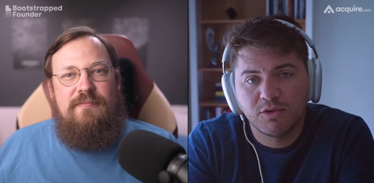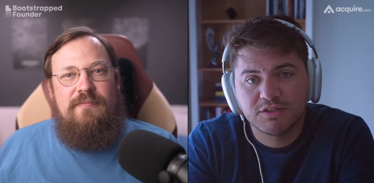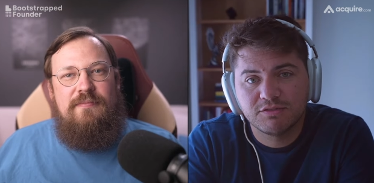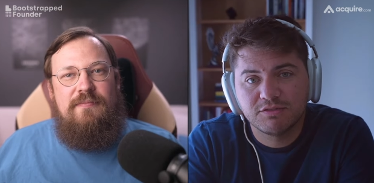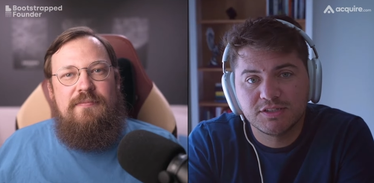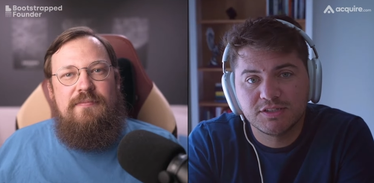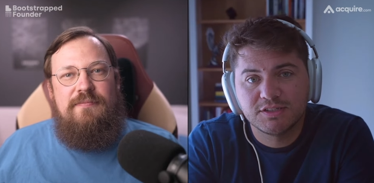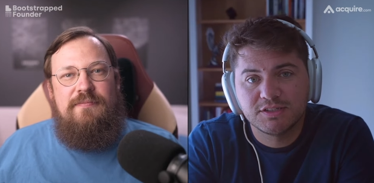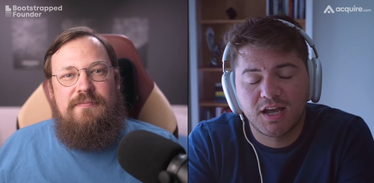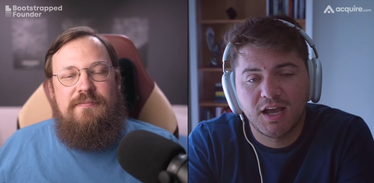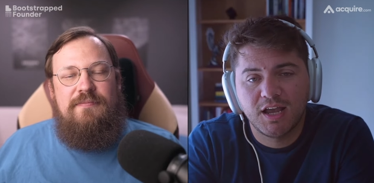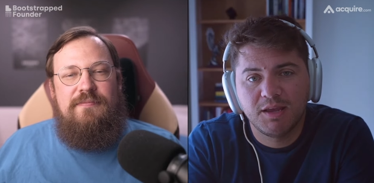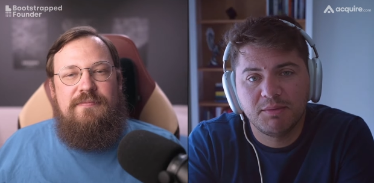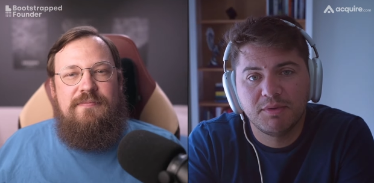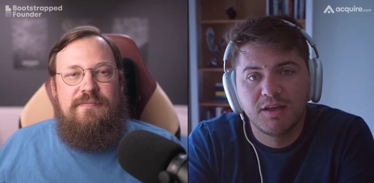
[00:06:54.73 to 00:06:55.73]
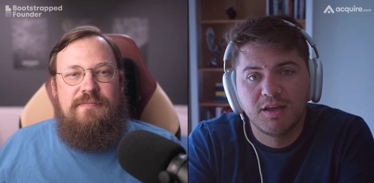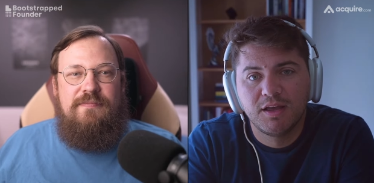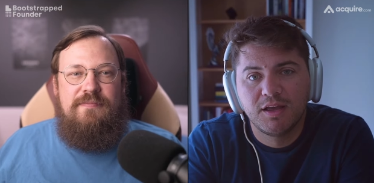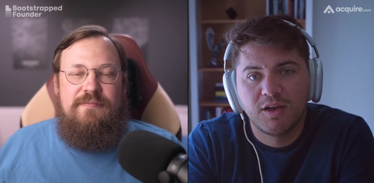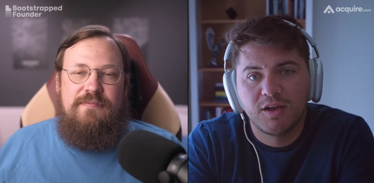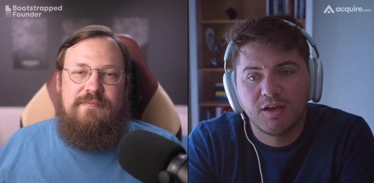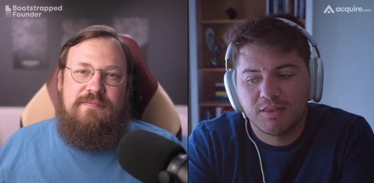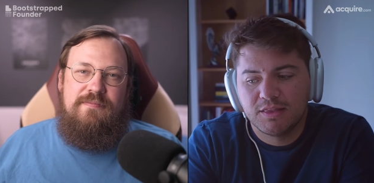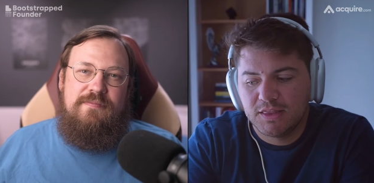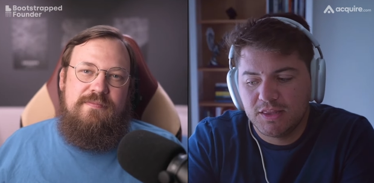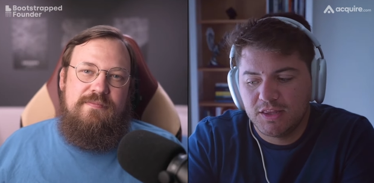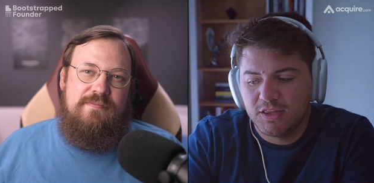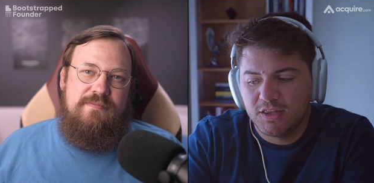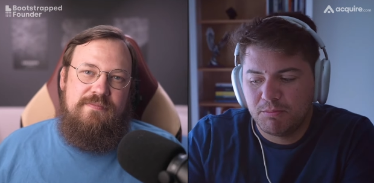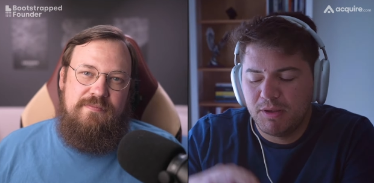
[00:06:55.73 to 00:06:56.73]
Speaker 1: the time
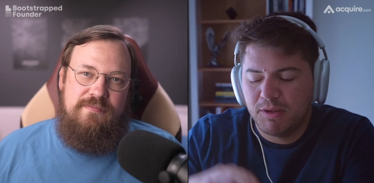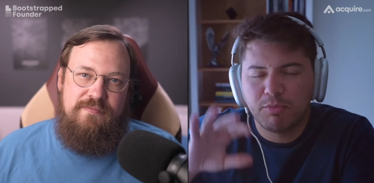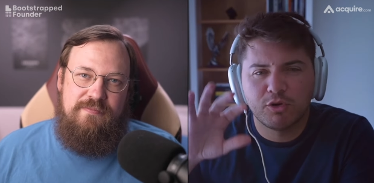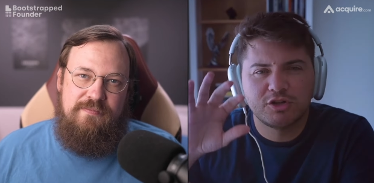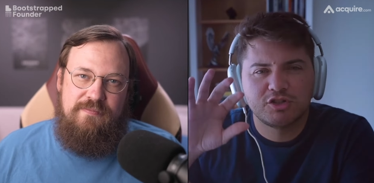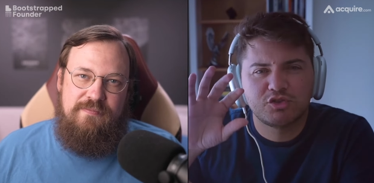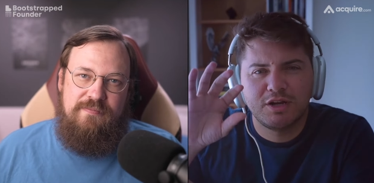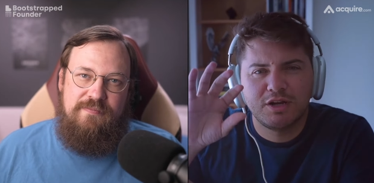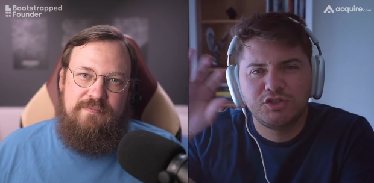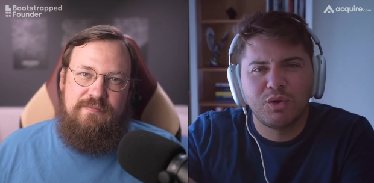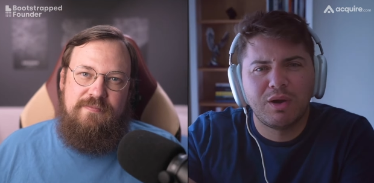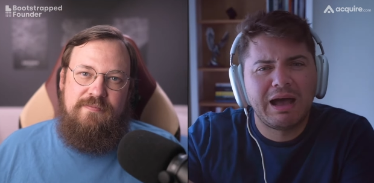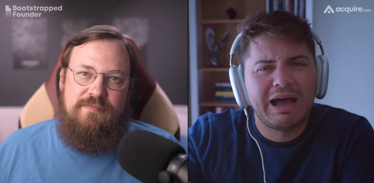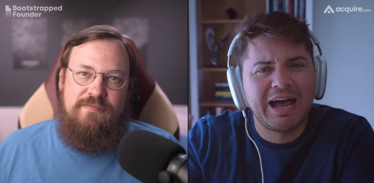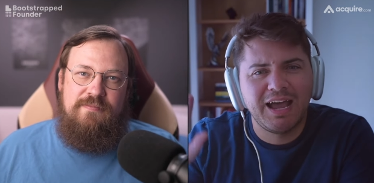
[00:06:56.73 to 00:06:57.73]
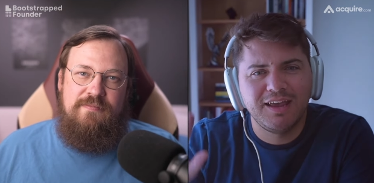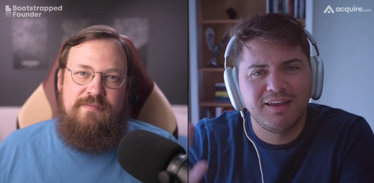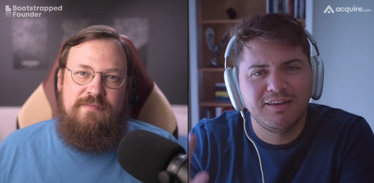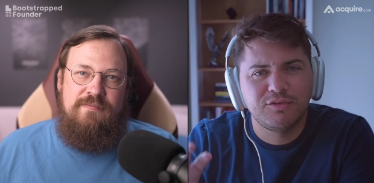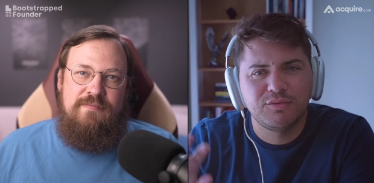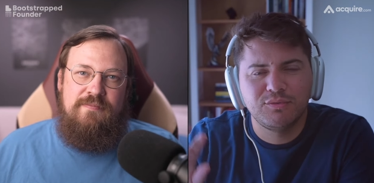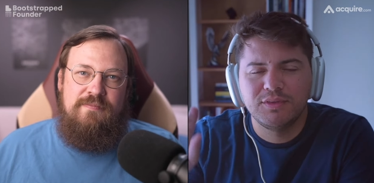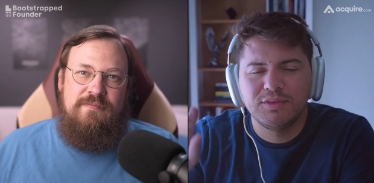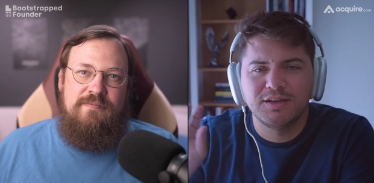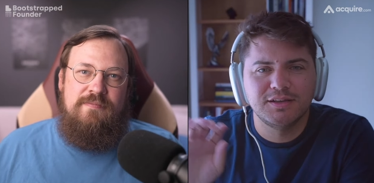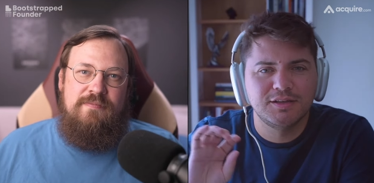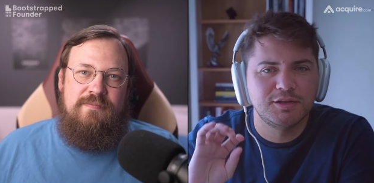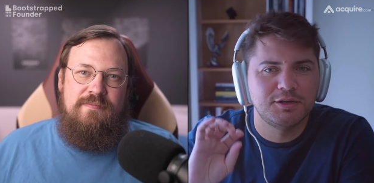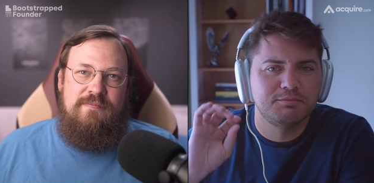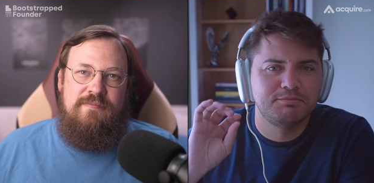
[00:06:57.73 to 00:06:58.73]
people are trying to hide
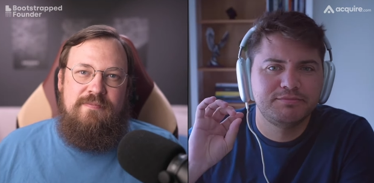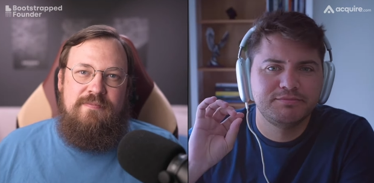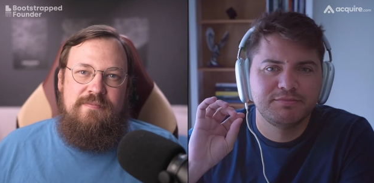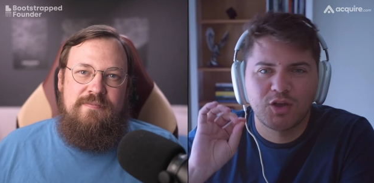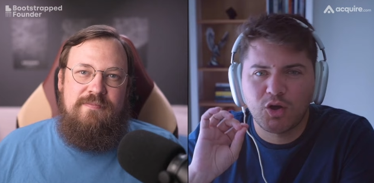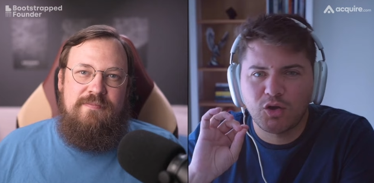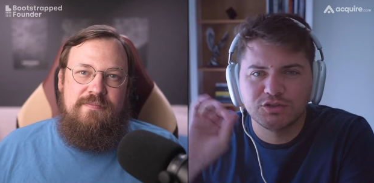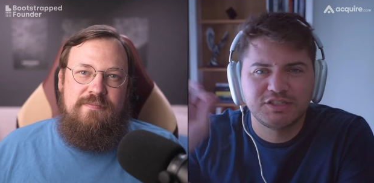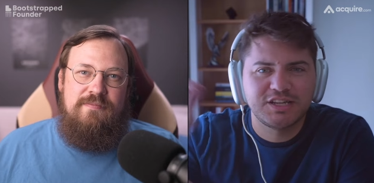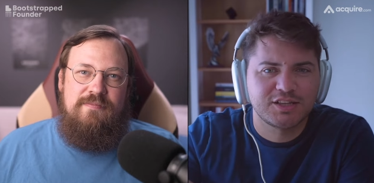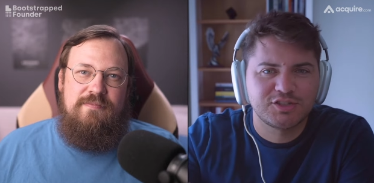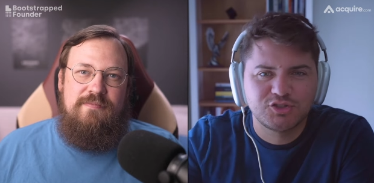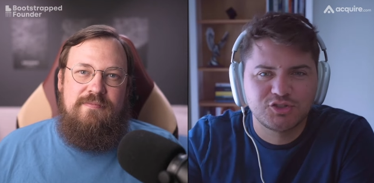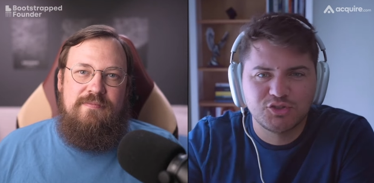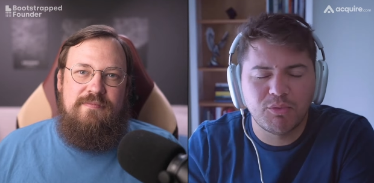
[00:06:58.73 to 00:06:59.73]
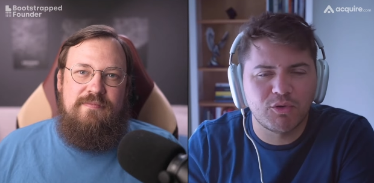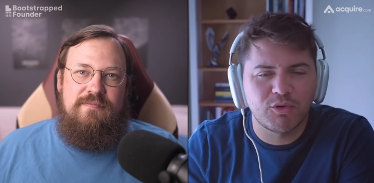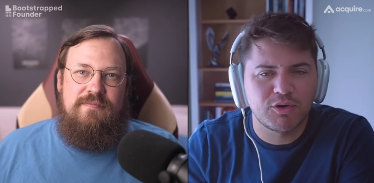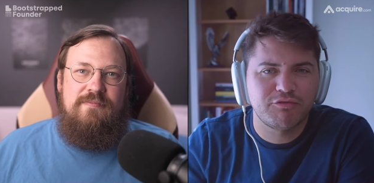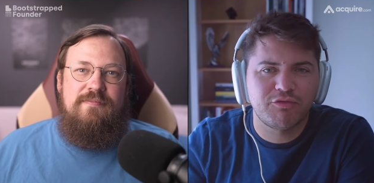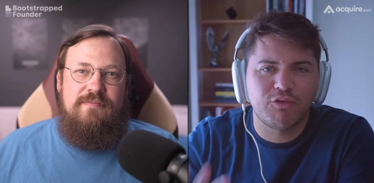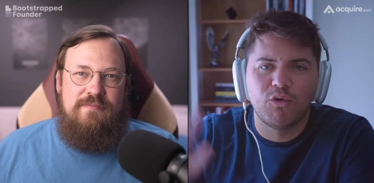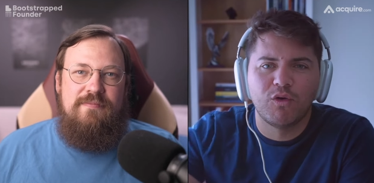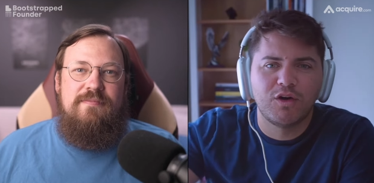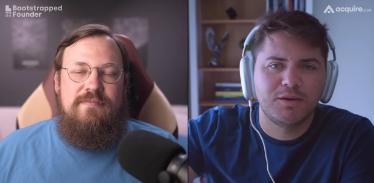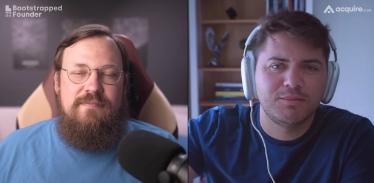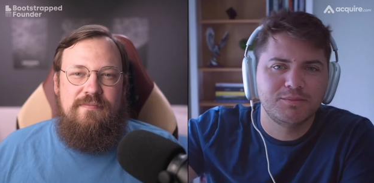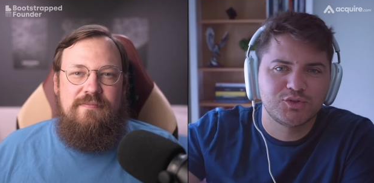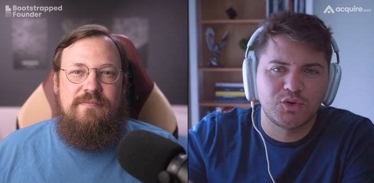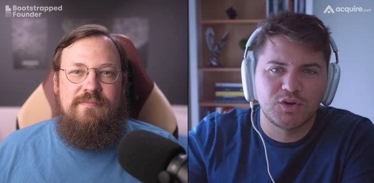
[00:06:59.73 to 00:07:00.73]
the contact support forms
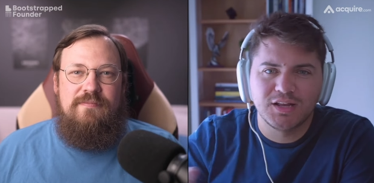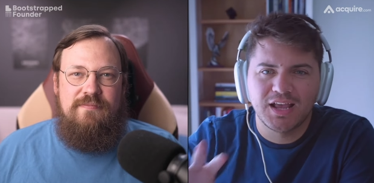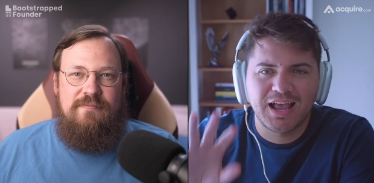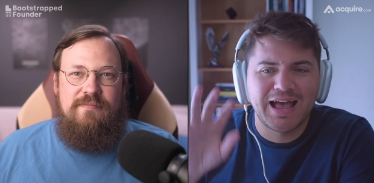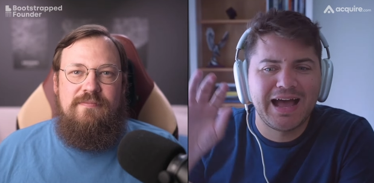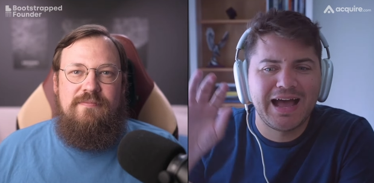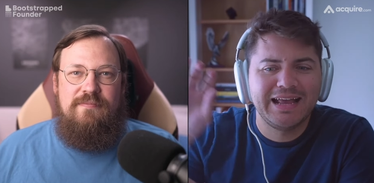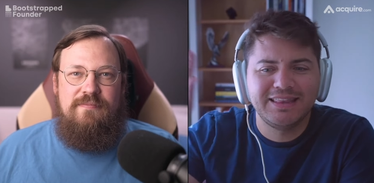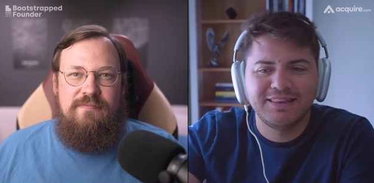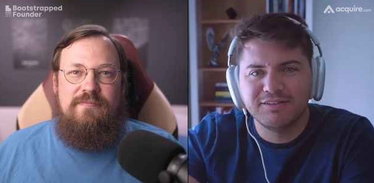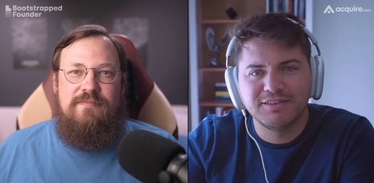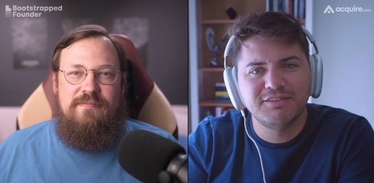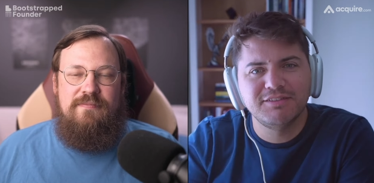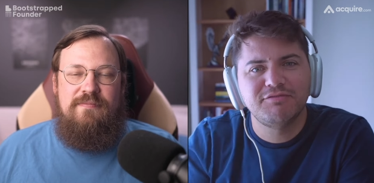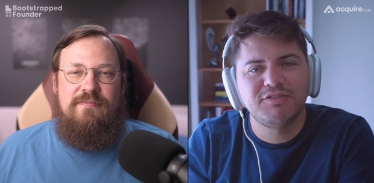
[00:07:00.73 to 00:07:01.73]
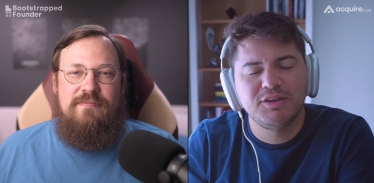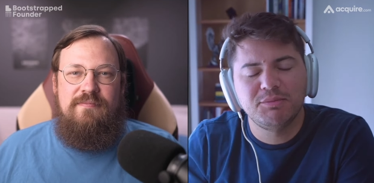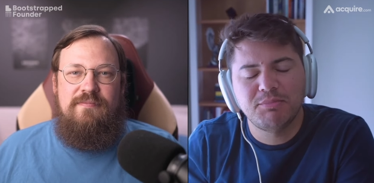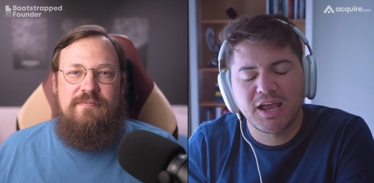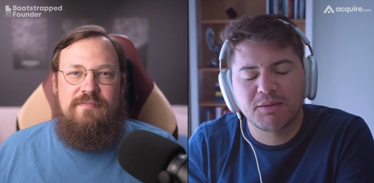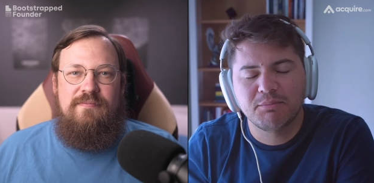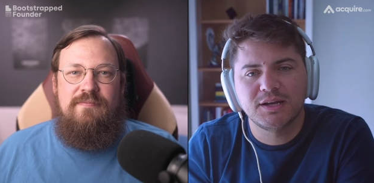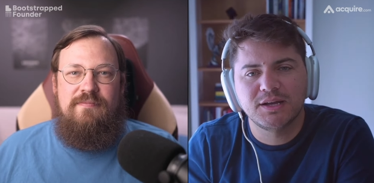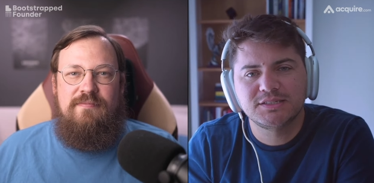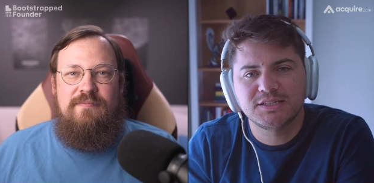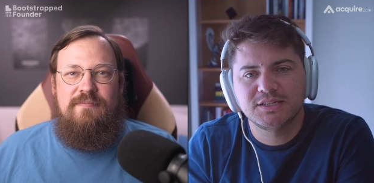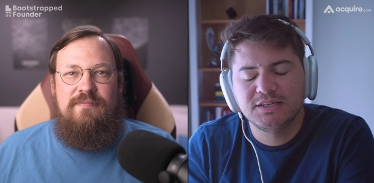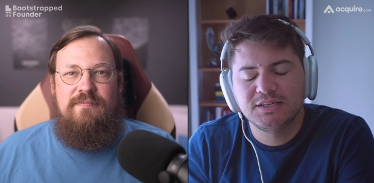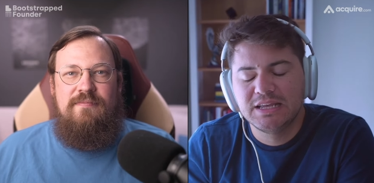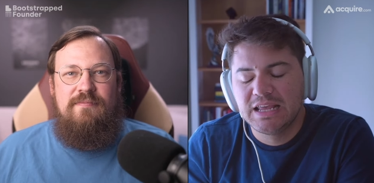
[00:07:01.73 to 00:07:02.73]
or like hide the, the feedback button.
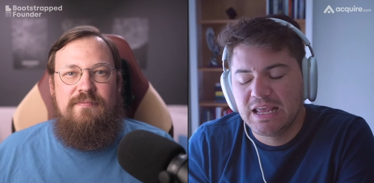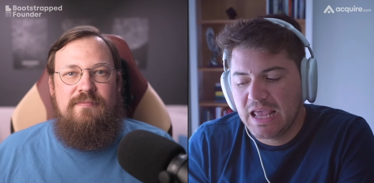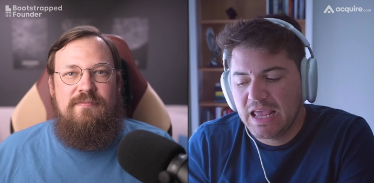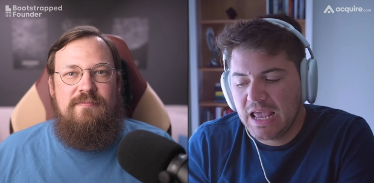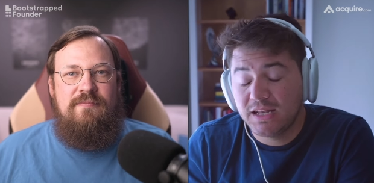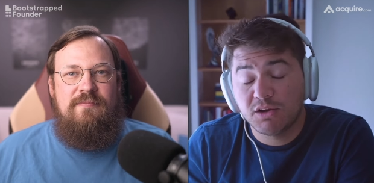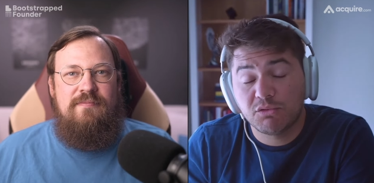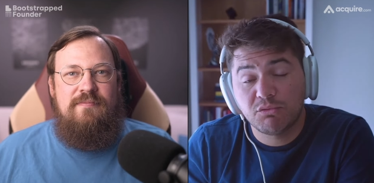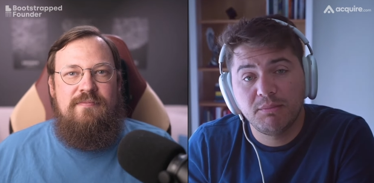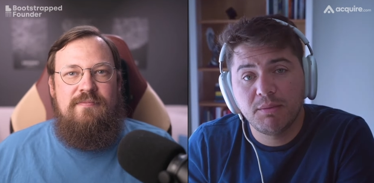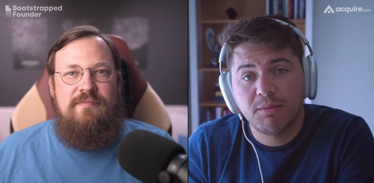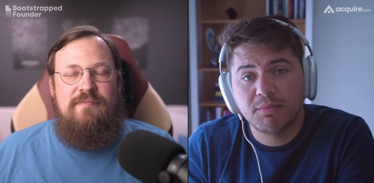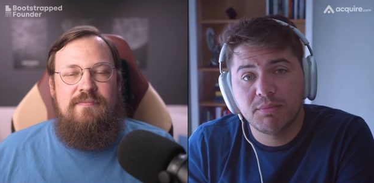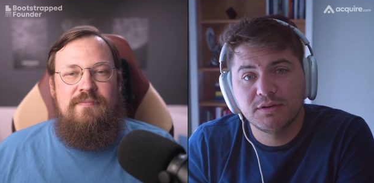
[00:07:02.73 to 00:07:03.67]
And I remember